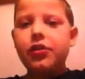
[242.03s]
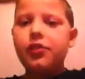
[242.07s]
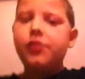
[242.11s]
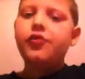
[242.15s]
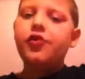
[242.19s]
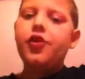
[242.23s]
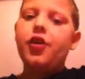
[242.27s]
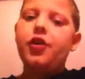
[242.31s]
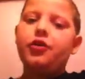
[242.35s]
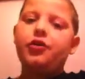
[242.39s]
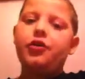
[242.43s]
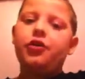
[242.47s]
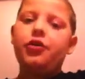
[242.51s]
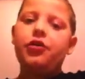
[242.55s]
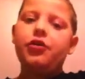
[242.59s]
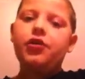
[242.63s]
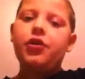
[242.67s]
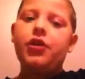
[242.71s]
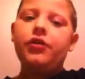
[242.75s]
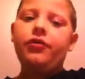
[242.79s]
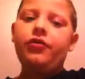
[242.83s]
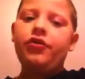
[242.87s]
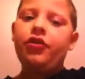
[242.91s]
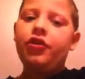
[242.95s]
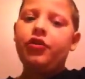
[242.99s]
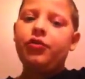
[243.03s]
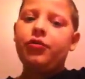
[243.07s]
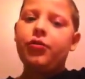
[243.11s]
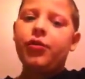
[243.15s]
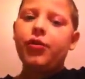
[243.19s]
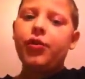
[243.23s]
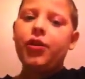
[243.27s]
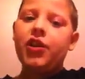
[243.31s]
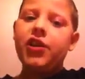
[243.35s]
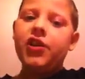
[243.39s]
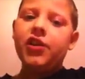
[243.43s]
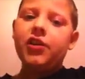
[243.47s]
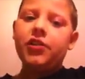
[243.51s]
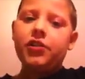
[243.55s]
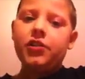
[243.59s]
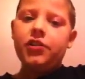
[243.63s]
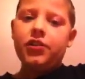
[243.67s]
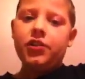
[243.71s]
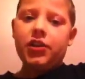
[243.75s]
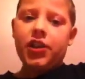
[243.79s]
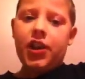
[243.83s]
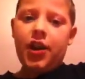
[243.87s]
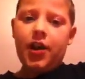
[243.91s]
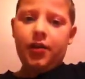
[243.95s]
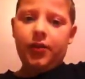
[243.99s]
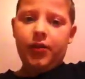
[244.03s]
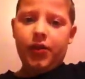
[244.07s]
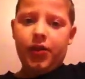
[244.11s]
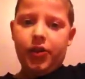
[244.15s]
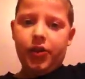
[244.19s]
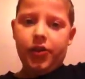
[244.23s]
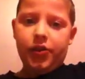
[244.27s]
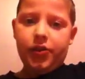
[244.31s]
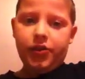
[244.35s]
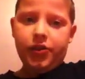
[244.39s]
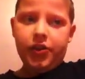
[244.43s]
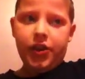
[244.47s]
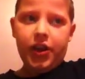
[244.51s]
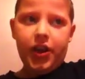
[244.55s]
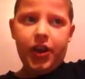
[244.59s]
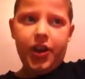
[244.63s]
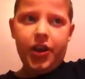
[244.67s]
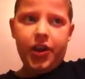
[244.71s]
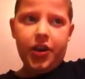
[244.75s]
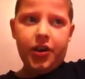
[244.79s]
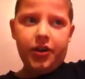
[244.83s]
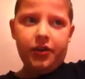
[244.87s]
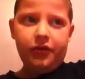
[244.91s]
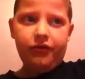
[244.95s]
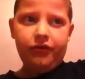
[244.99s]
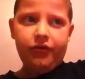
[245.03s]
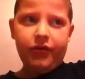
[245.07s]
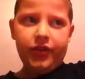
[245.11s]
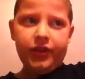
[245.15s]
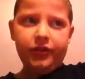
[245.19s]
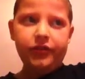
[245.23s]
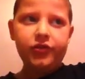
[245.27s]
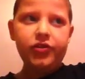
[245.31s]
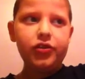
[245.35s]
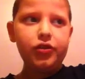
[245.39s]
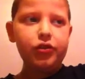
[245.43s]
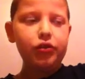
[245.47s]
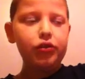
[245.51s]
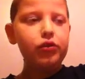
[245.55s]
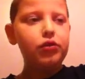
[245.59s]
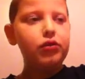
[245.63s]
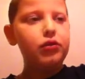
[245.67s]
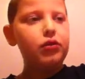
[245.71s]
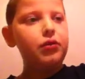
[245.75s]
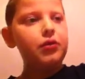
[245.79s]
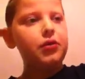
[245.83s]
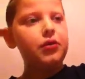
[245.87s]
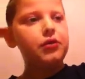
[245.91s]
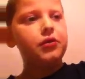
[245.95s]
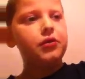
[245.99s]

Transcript: a photo of the Twin Towers that I have from school,